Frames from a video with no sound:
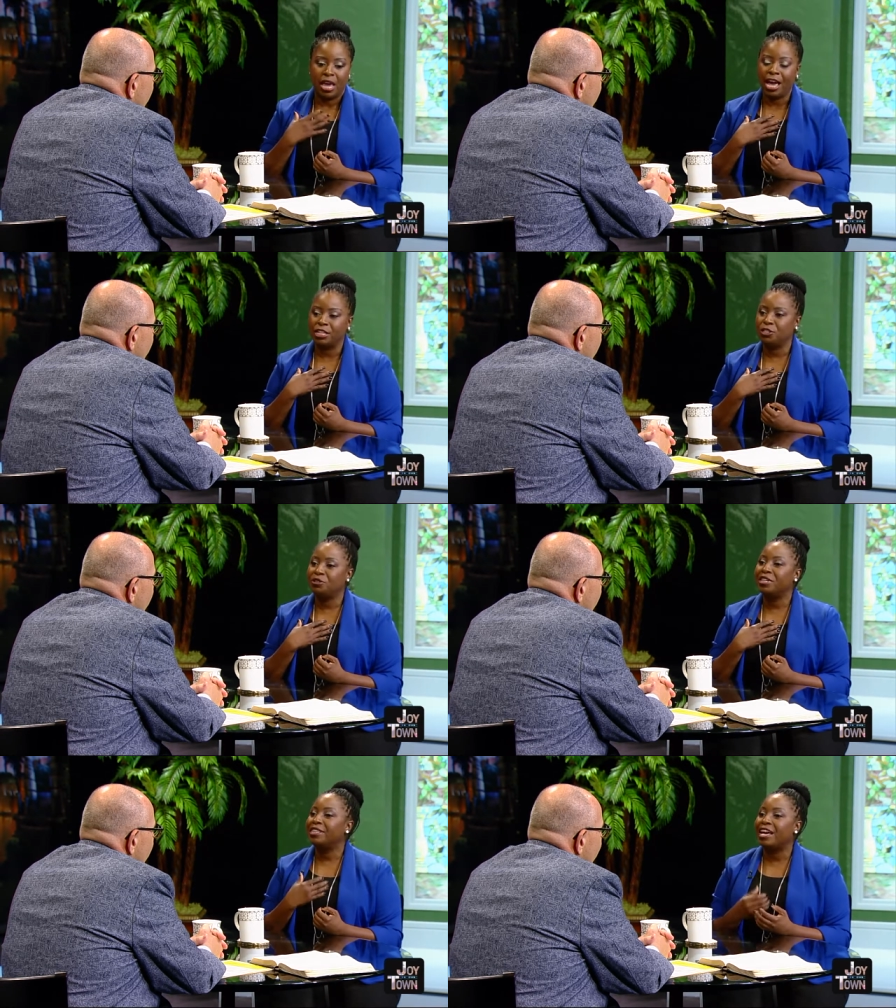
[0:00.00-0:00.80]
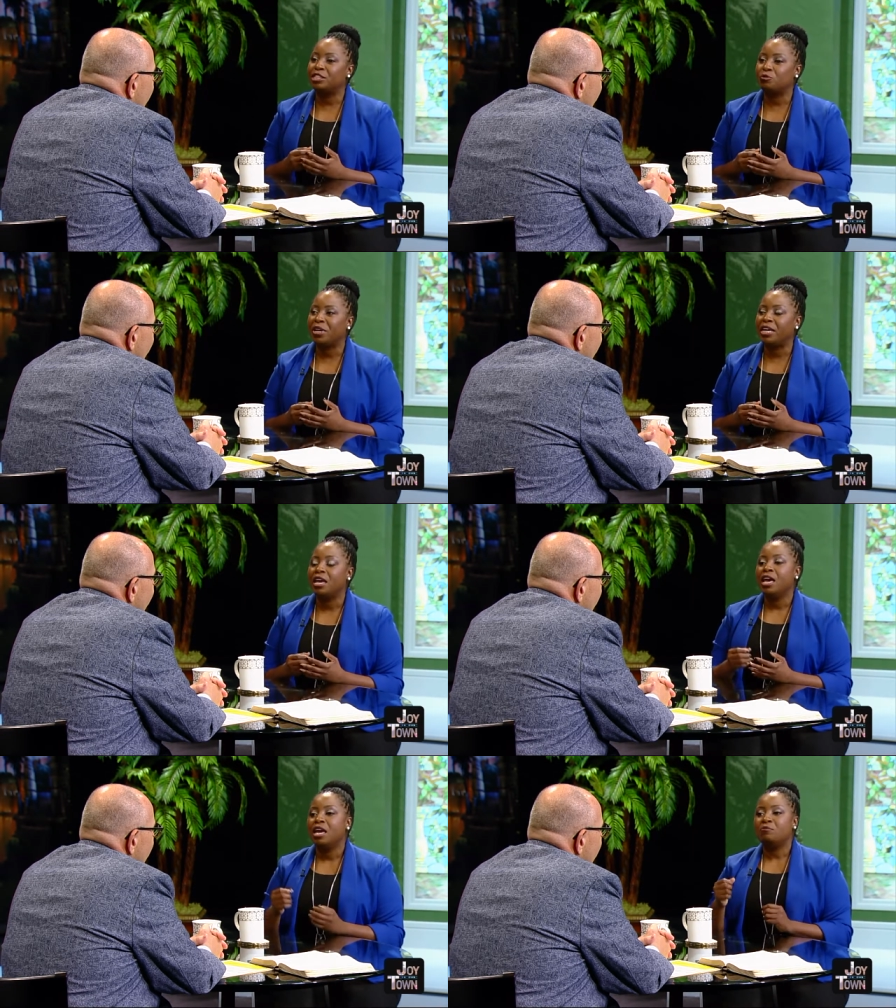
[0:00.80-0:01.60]
Had a student last week,
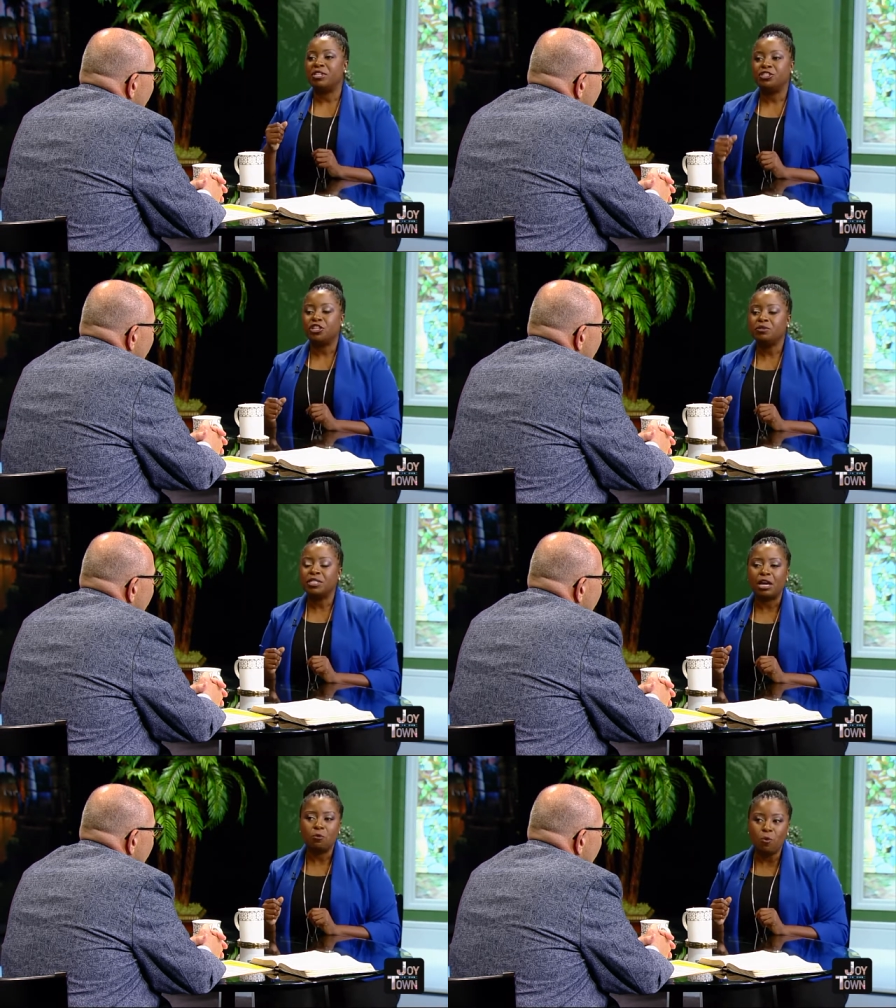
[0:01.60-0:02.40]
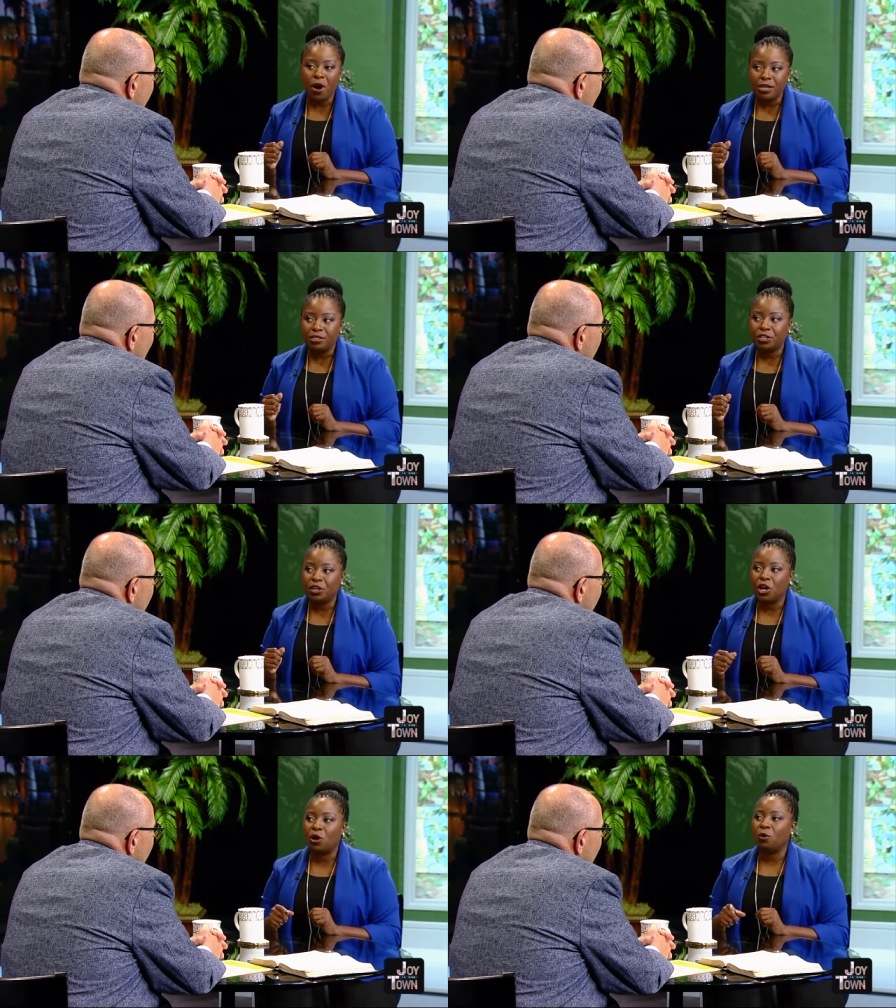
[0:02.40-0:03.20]
Miz Jones, I want to
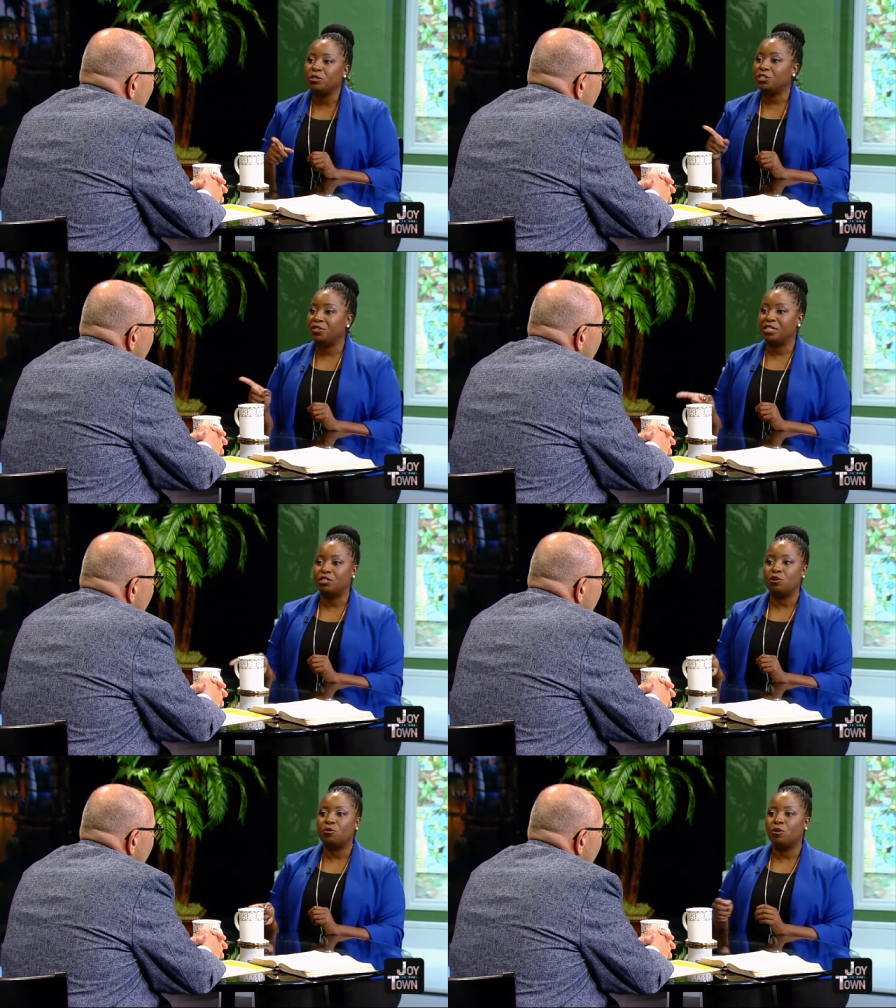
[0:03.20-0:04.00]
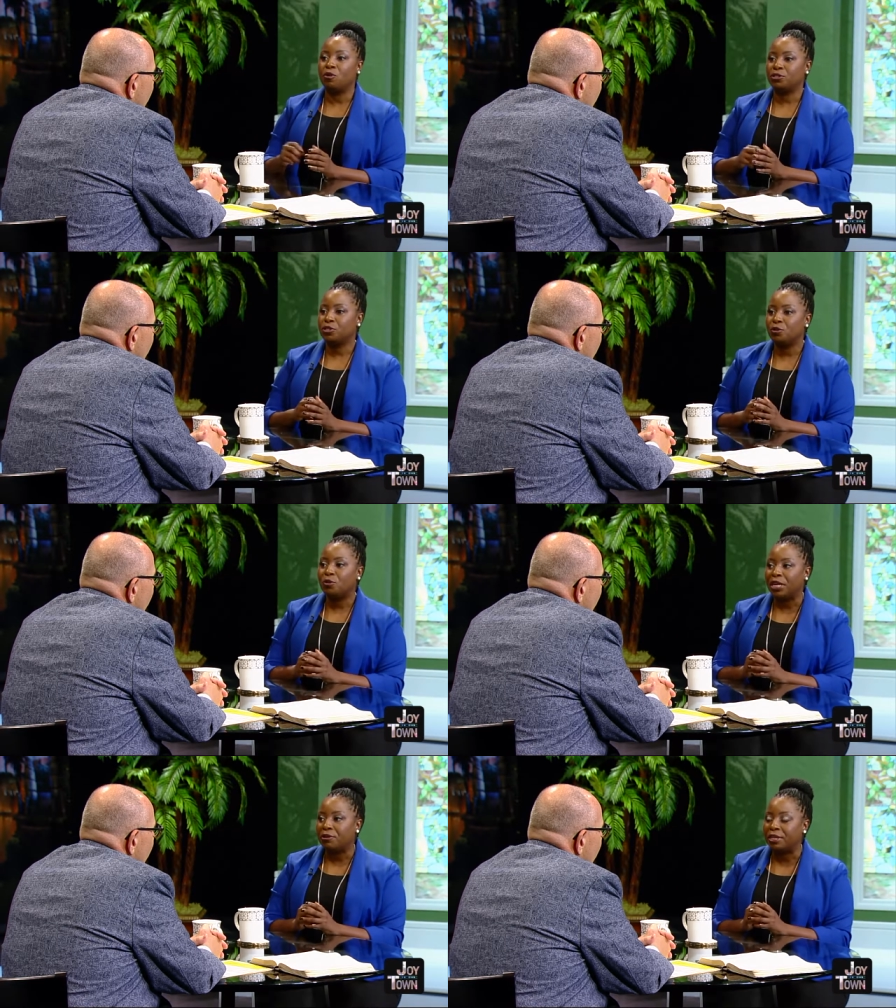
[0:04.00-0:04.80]
go to this local school
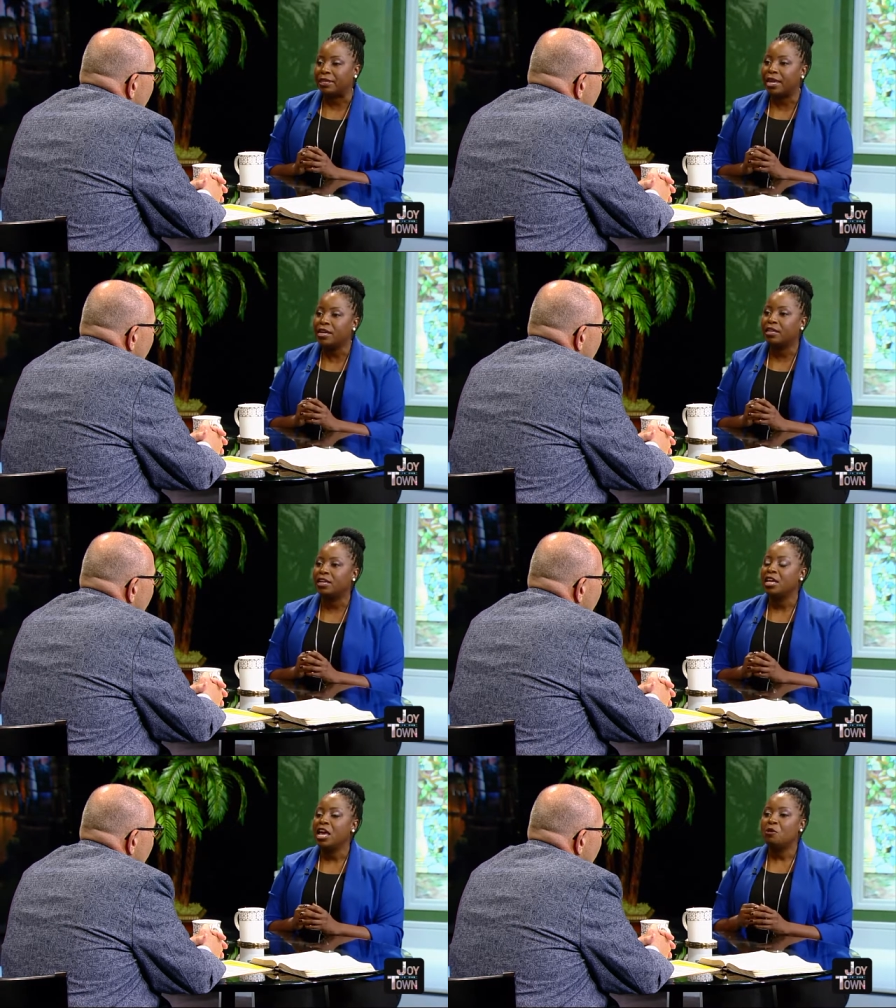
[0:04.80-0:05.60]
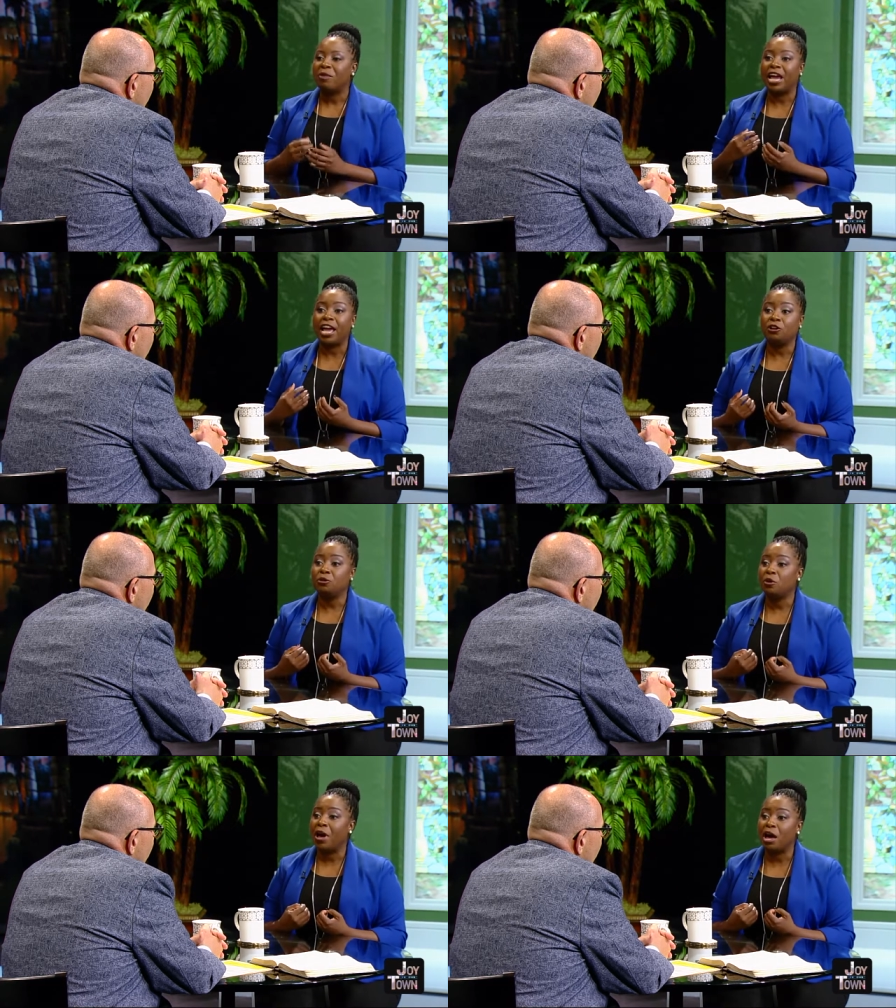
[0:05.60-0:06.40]
here in Lakeland, but I don't
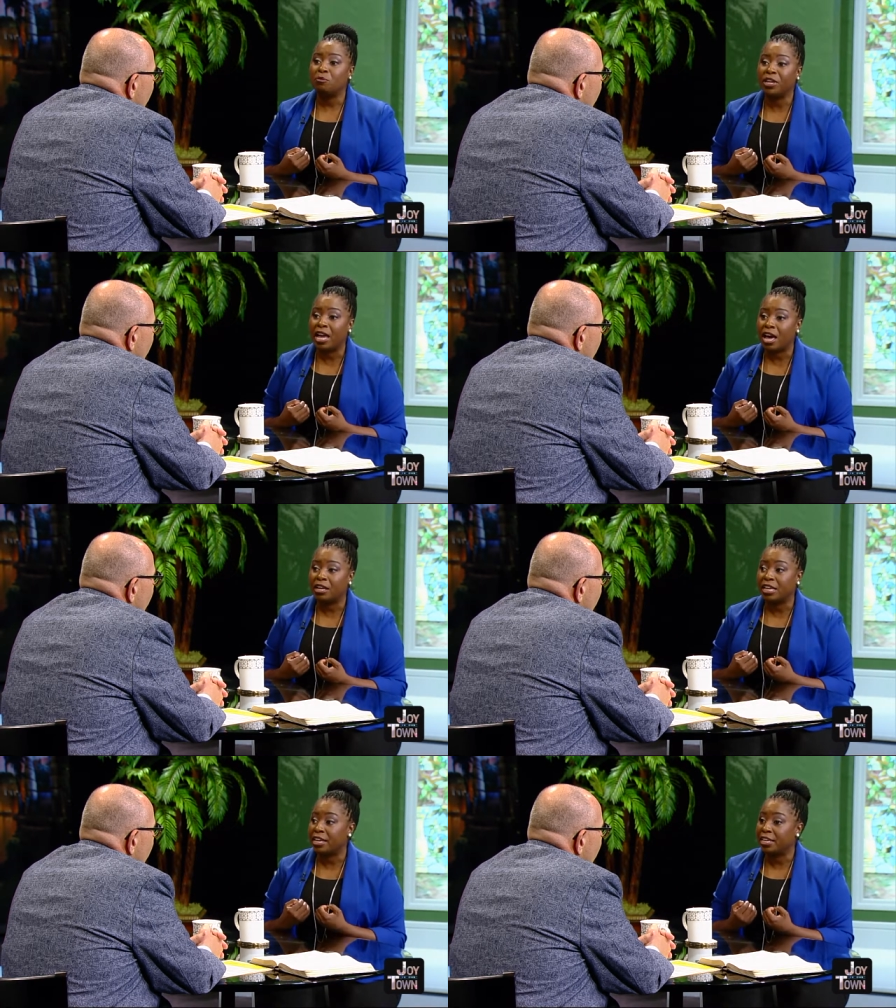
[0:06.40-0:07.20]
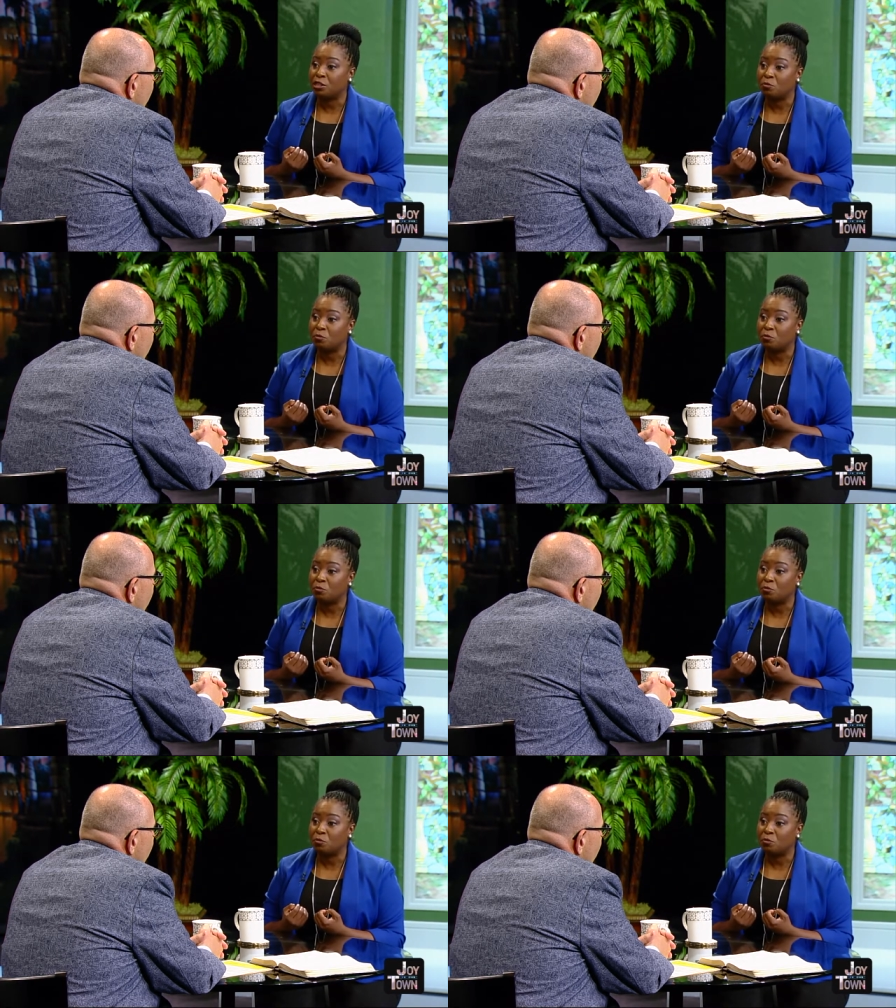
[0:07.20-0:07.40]
know how I'm going to ha get the